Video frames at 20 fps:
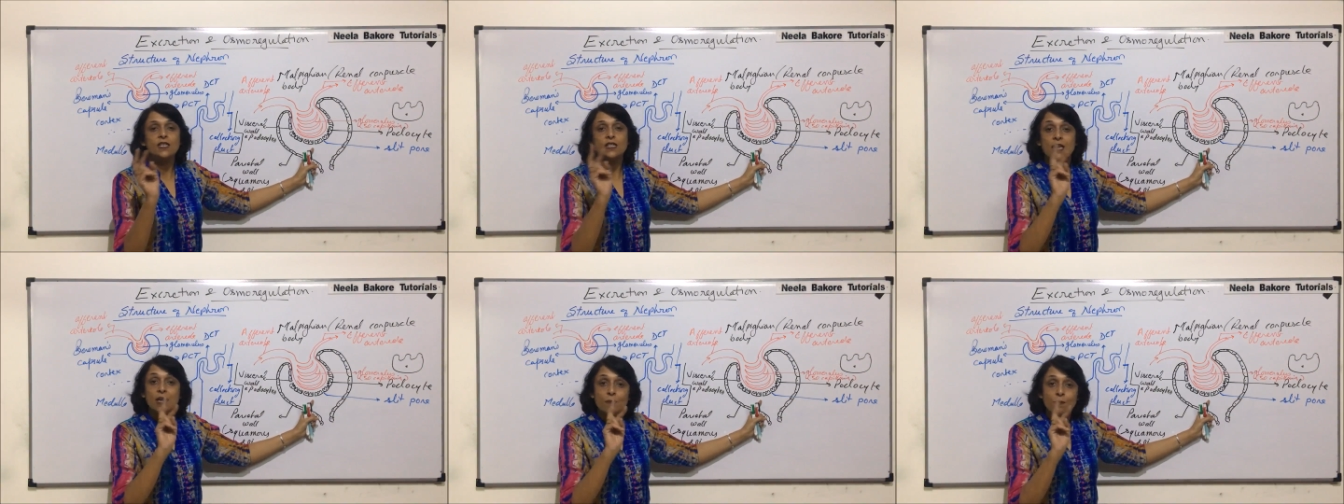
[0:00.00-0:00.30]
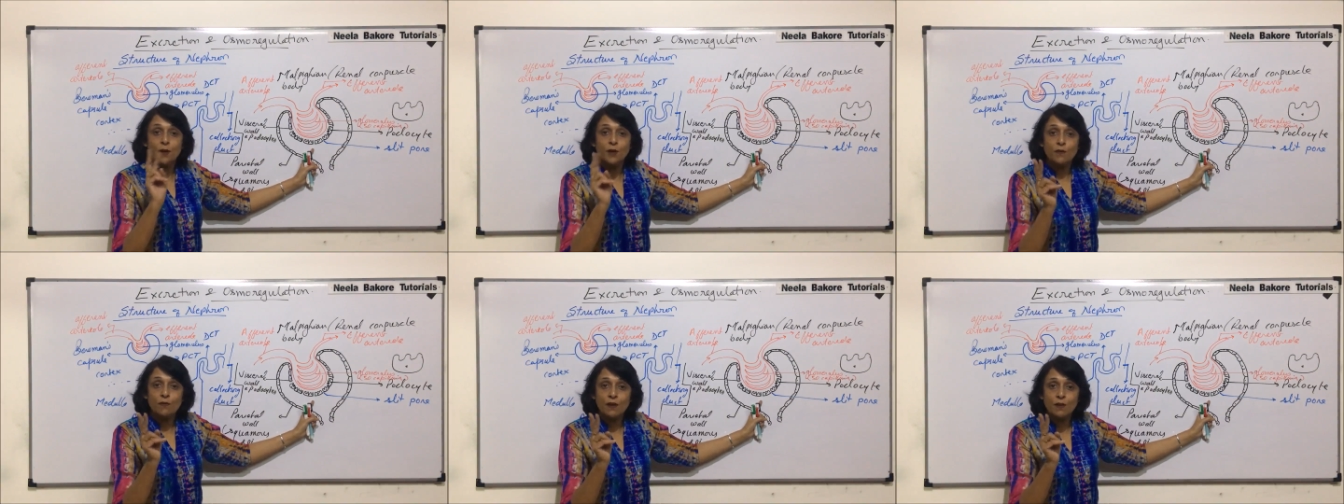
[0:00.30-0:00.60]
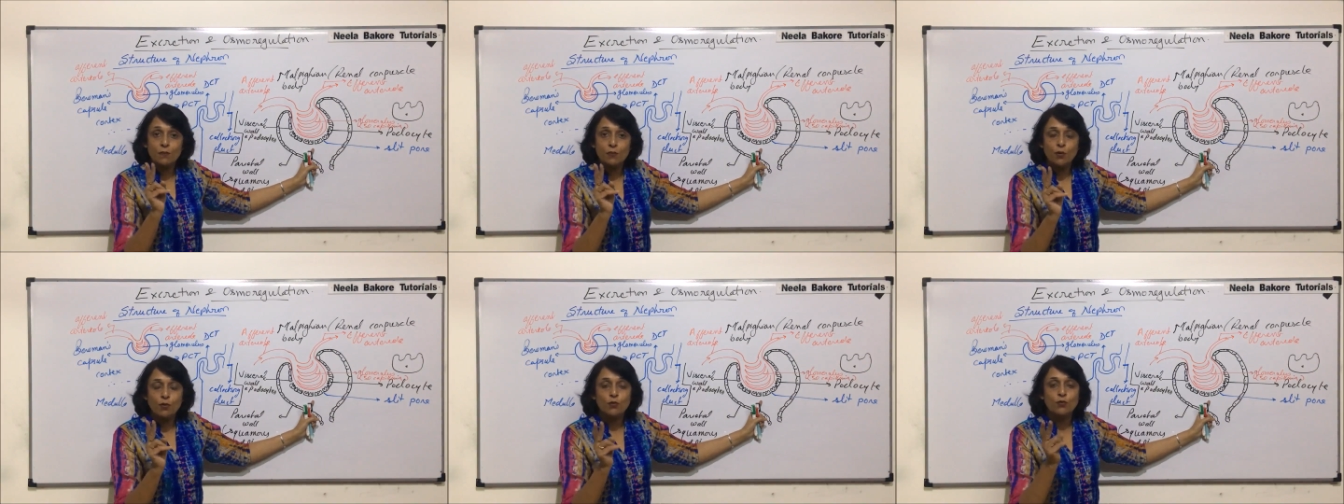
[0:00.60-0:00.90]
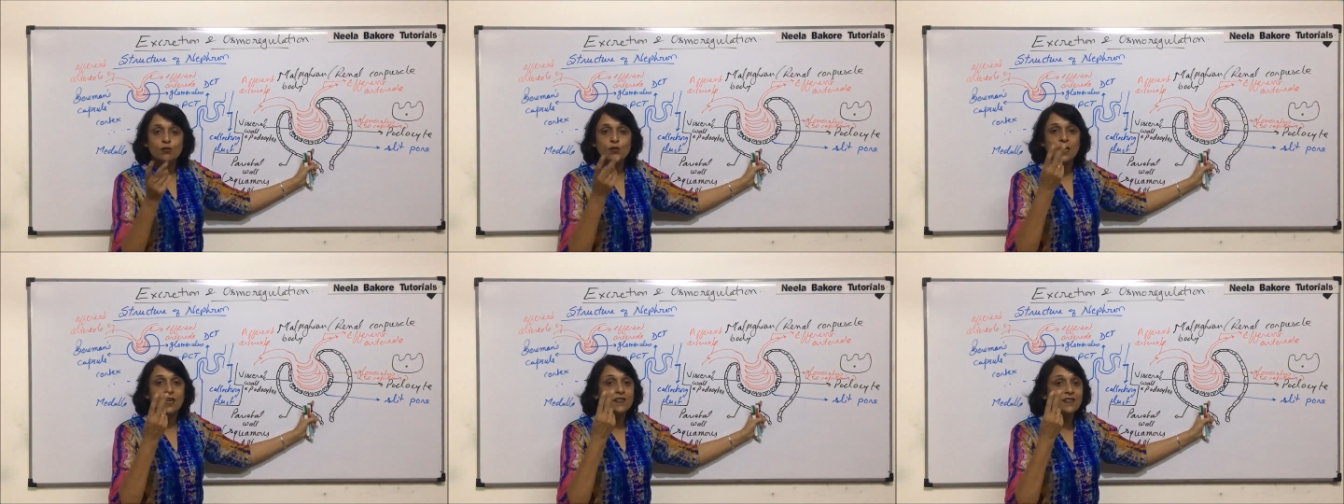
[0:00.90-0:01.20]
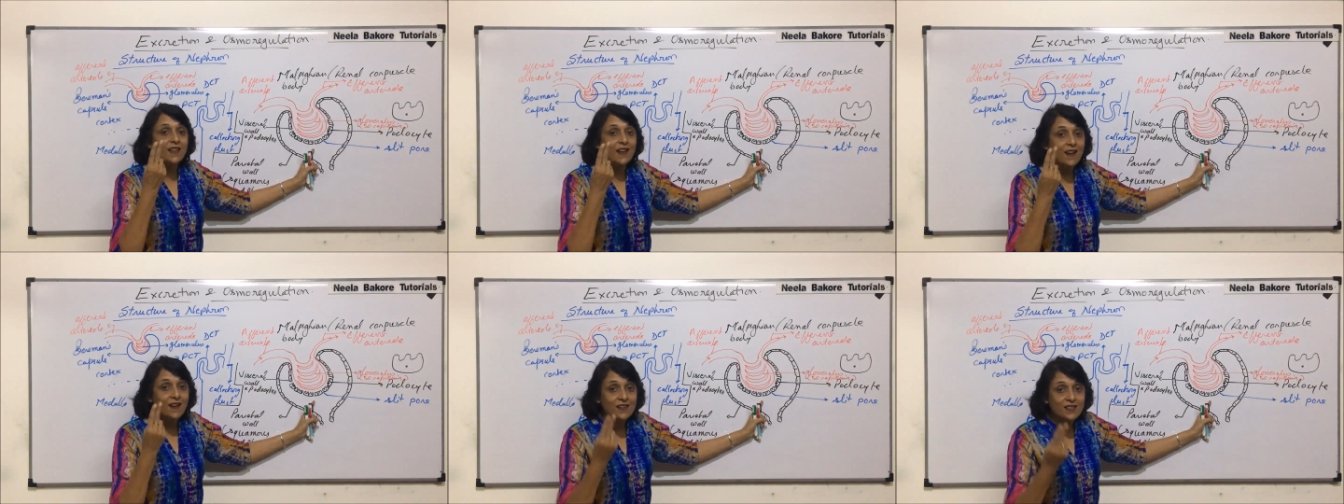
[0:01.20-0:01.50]
in between
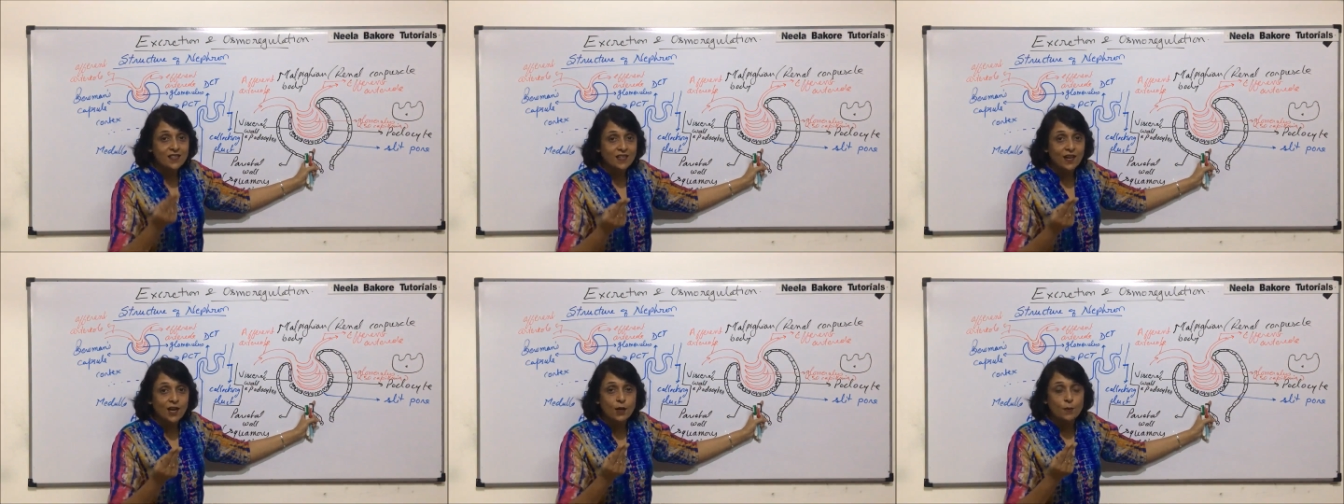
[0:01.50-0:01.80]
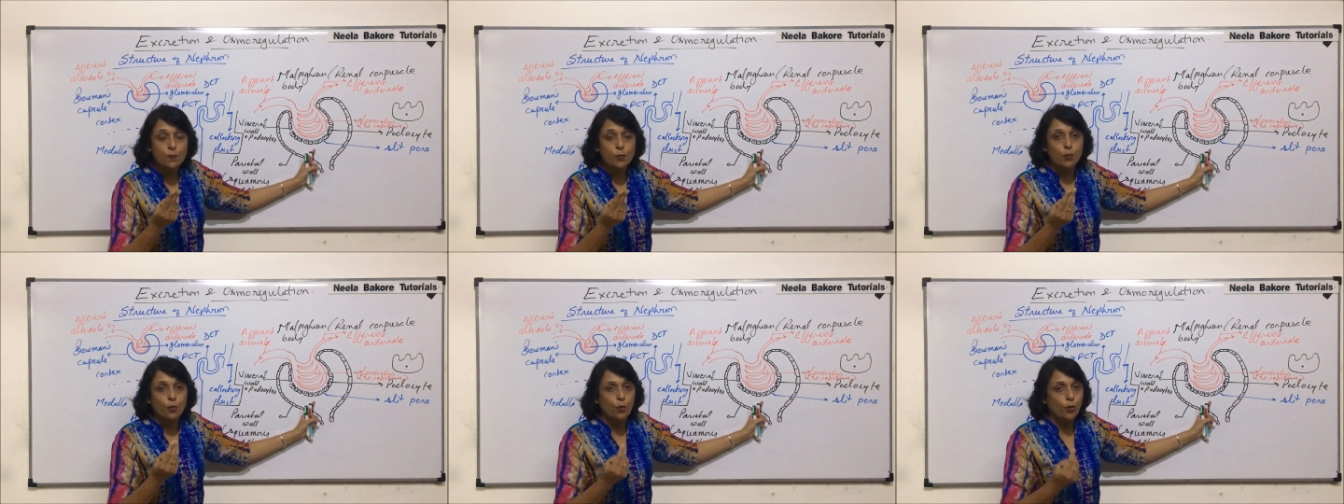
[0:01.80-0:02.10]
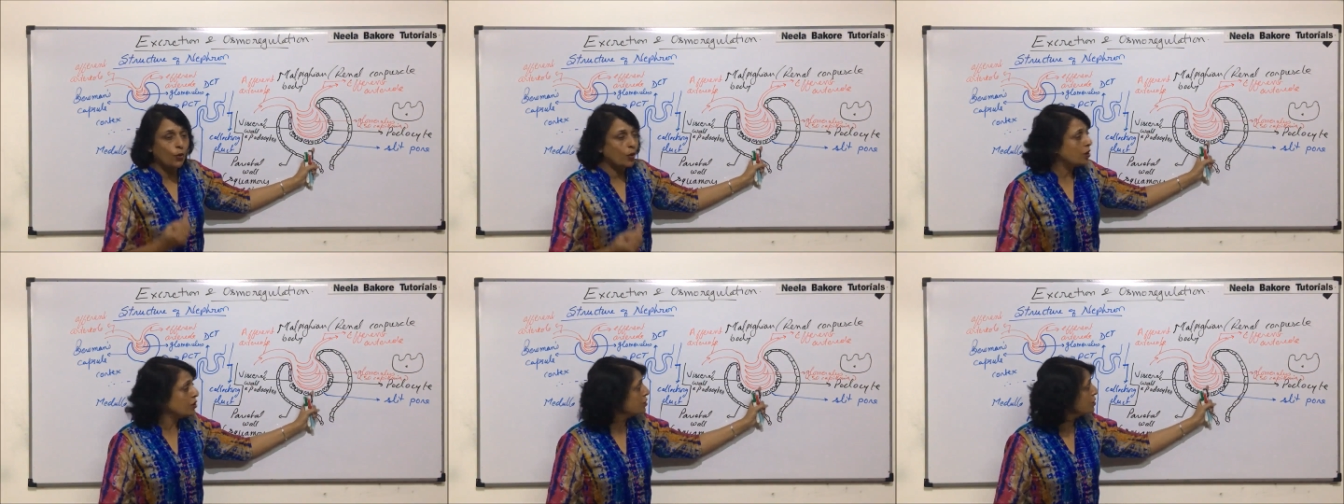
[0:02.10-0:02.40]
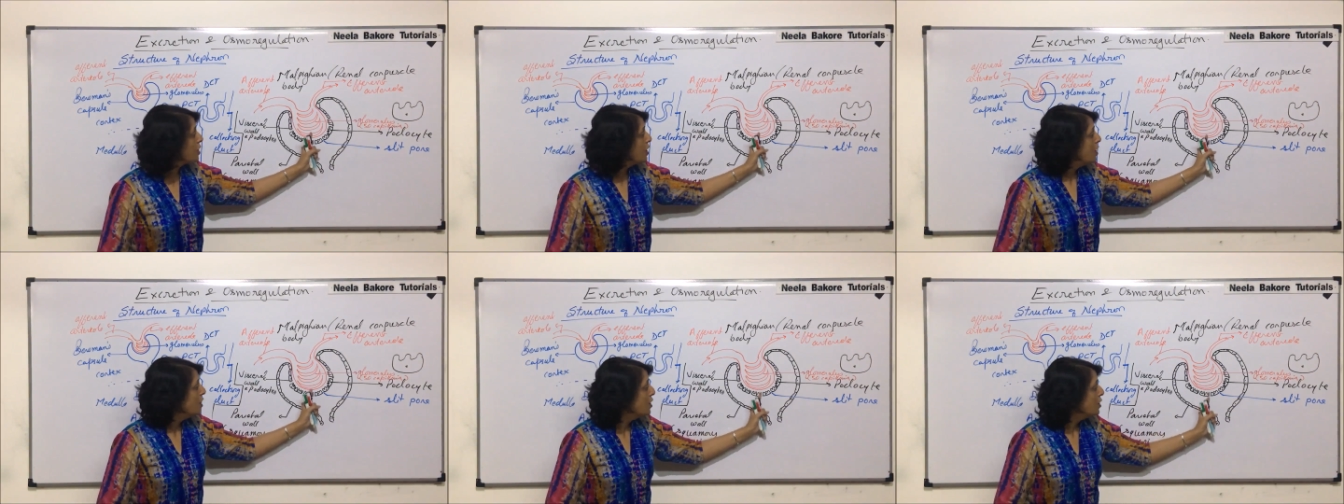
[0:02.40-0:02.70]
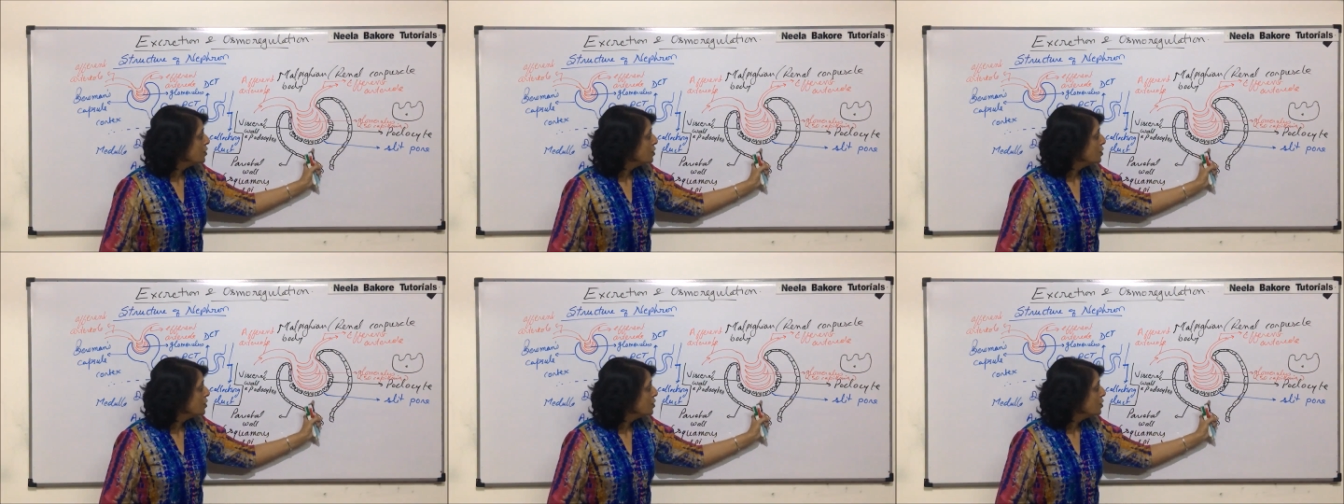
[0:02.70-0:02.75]
podocytes there are slit pores.